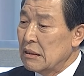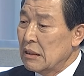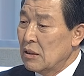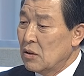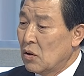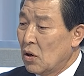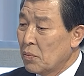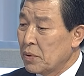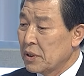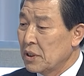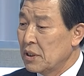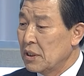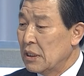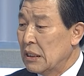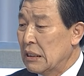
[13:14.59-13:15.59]

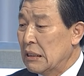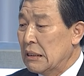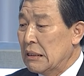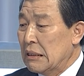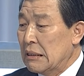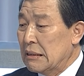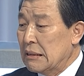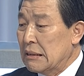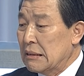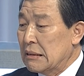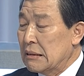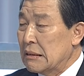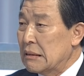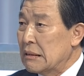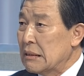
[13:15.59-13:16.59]
hopefully
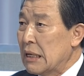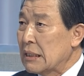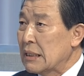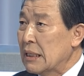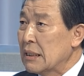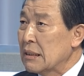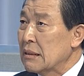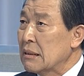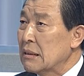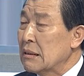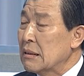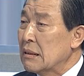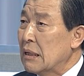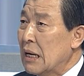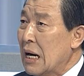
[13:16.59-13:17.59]
they can
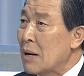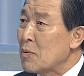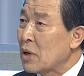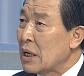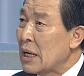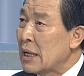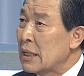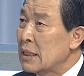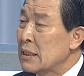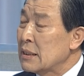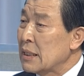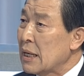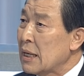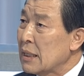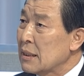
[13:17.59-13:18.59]

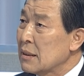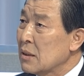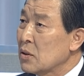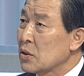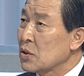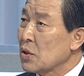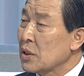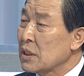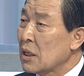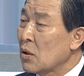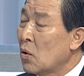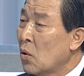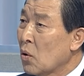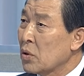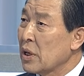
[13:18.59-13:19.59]
harmonize and consolidate
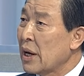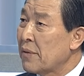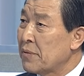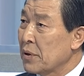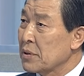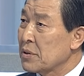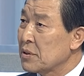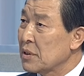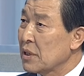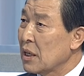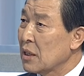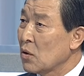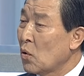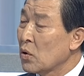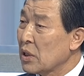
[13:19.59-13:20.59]
all the efforts
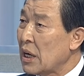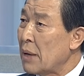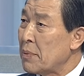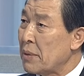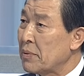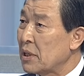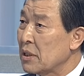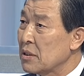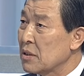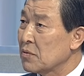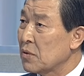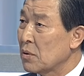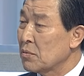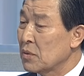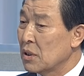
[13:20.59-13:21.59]
and all the capabilities
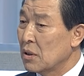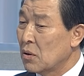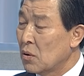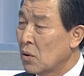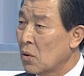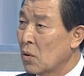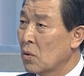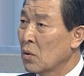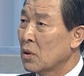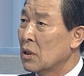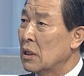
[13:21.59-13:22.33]
from the all